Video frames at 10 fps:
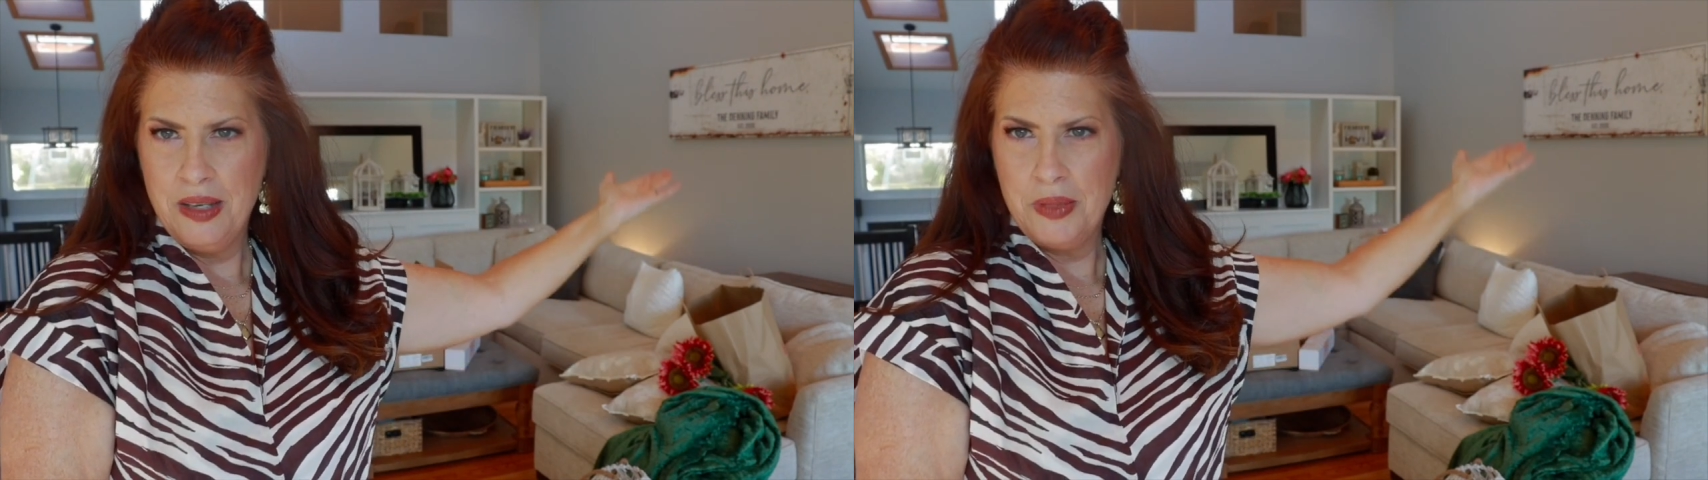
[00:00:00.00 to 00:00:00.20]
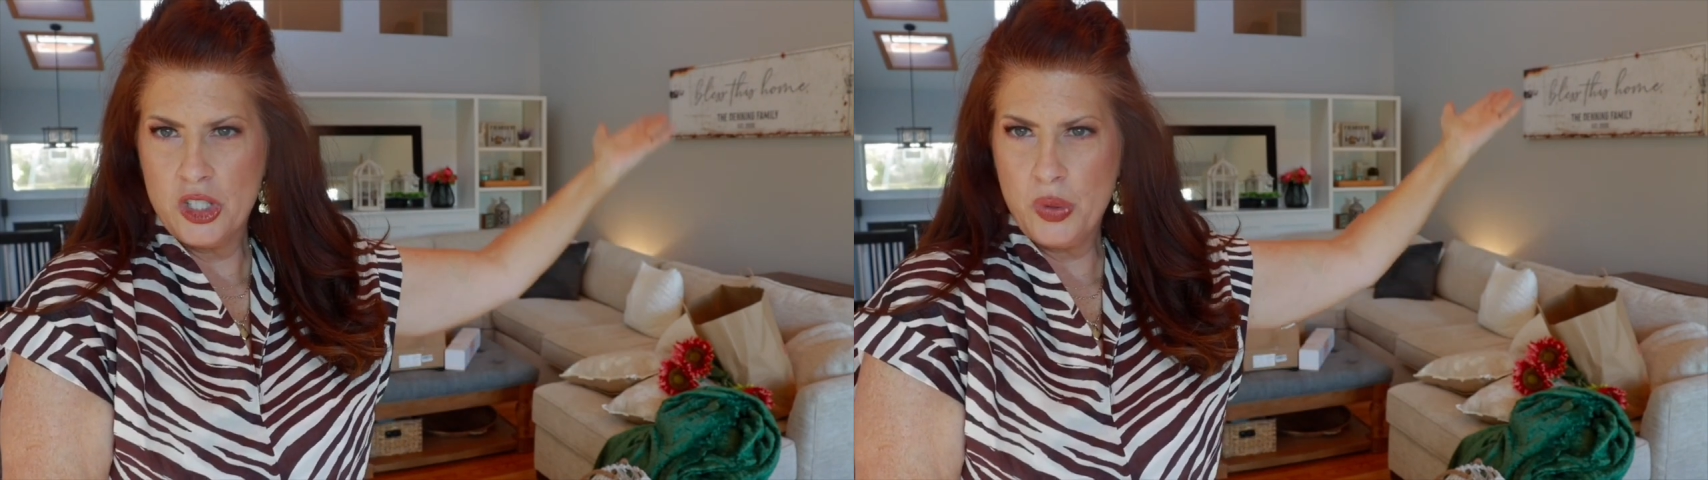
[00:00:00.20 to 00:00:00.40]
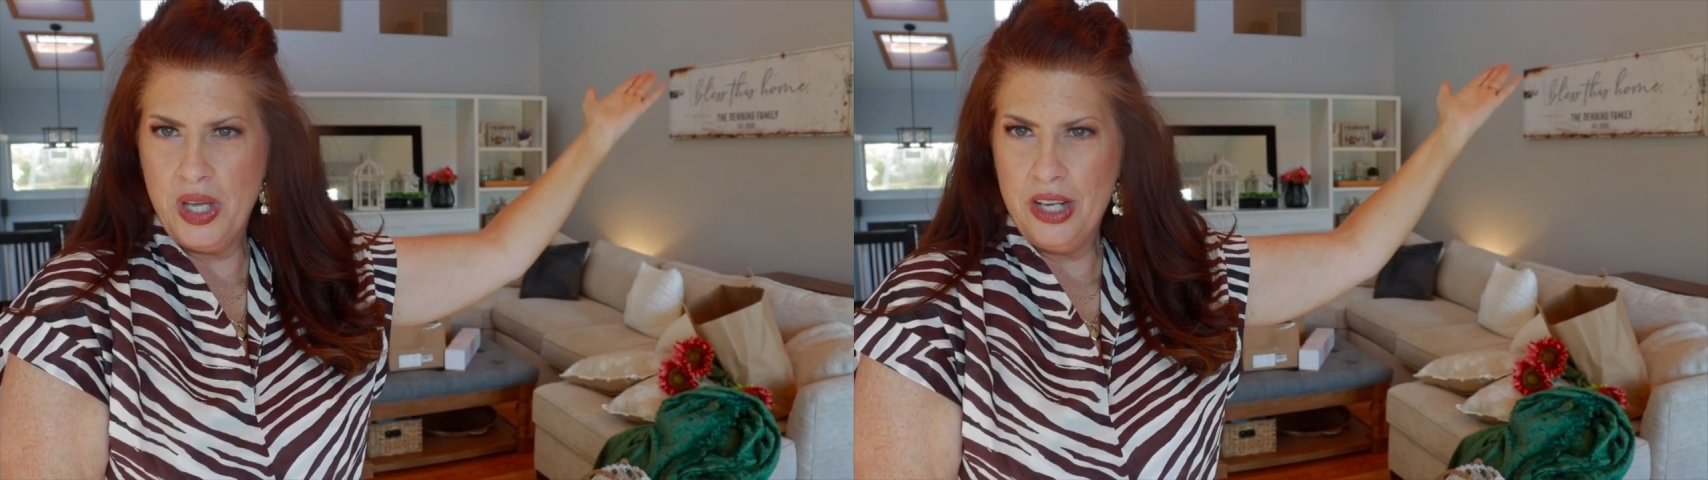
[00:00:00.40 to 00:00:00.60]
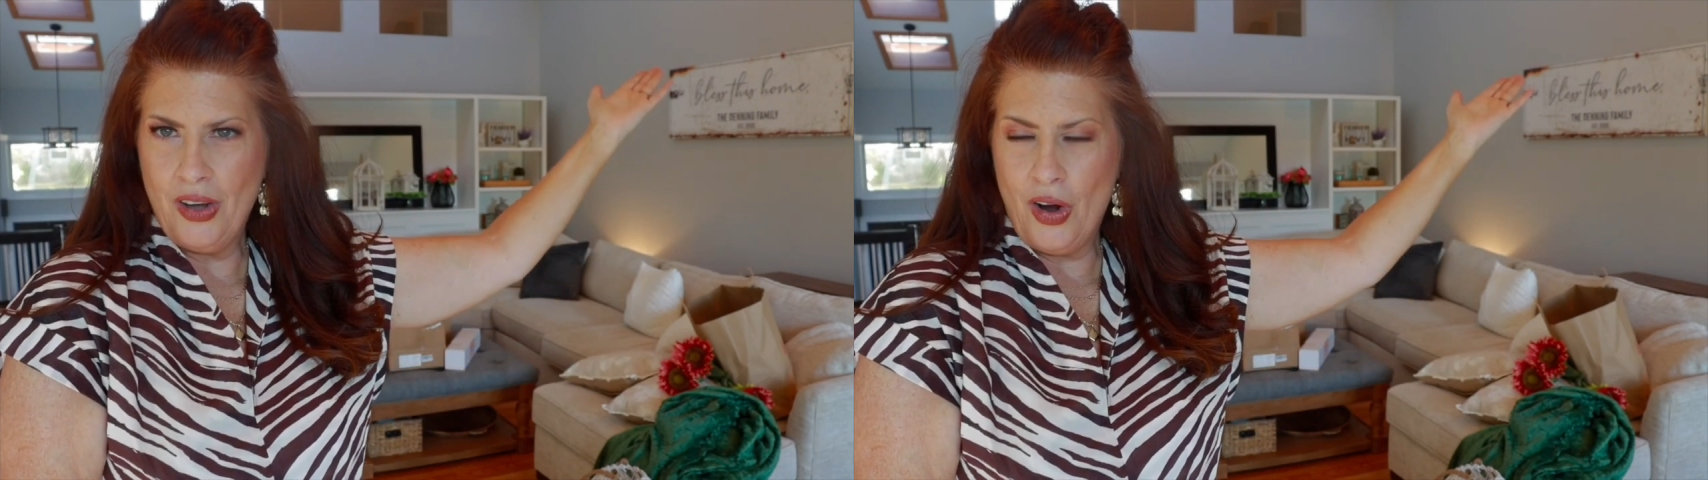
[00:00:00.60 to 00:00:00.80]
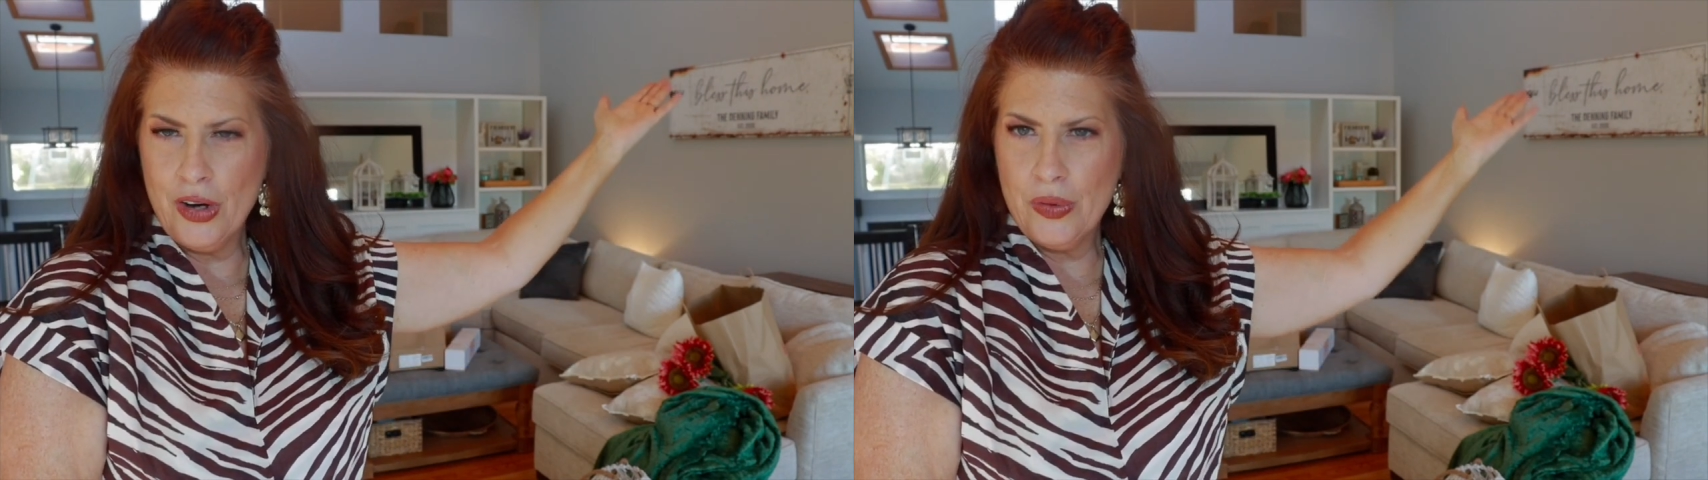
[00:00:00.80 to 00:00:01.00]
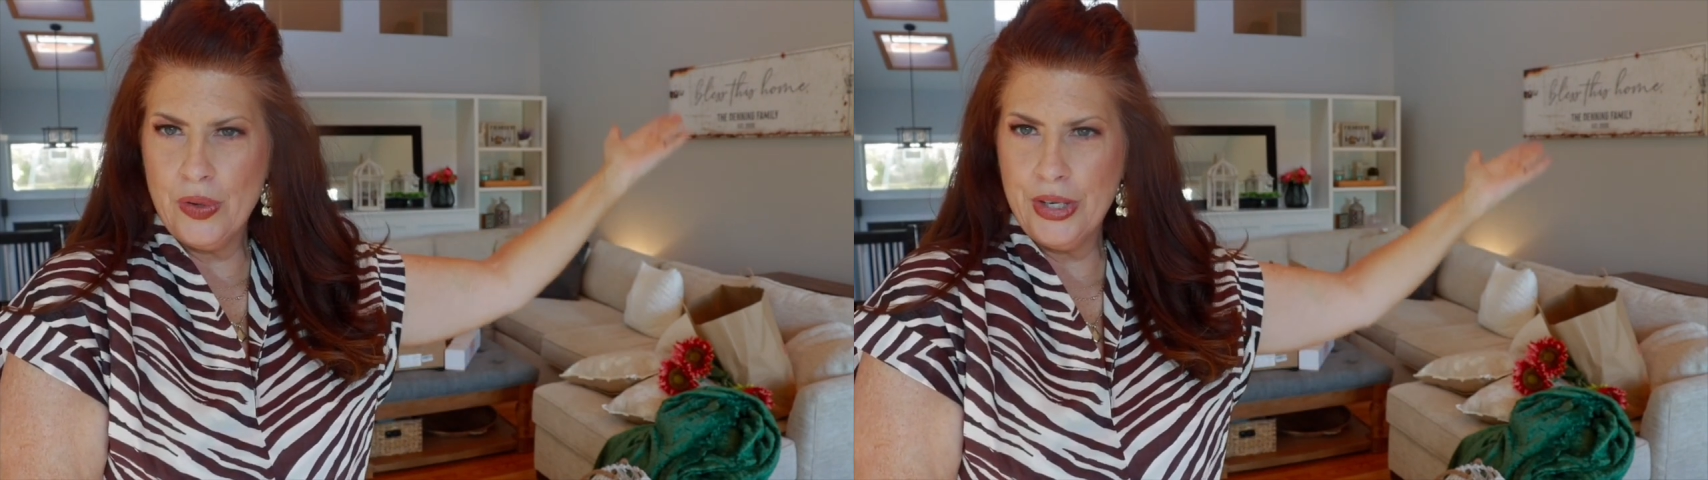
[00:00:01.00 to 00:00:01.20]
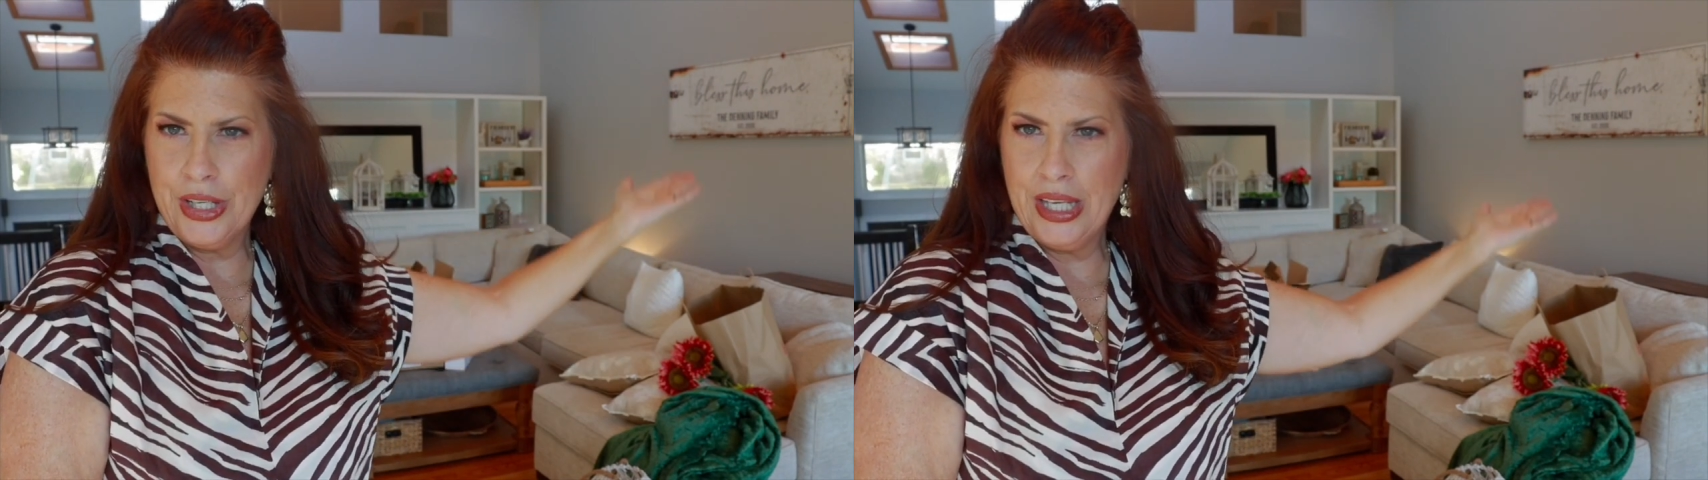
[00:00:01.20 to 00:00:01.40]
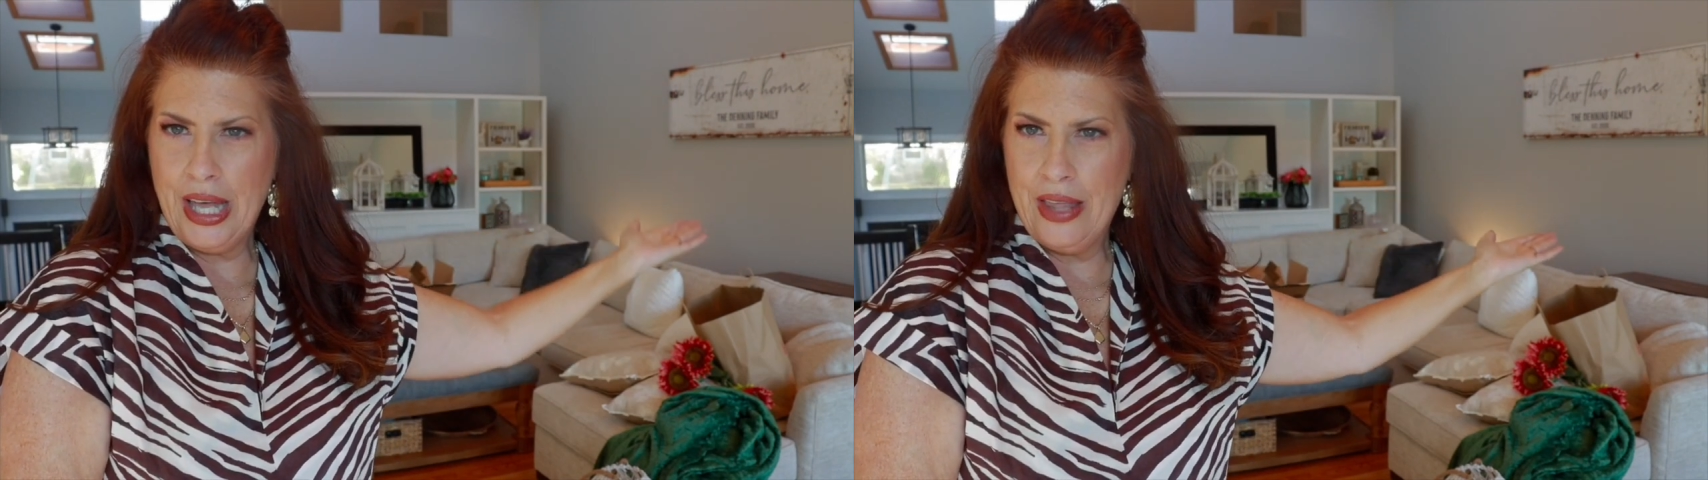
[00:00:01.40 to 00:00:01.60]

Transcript: between artwork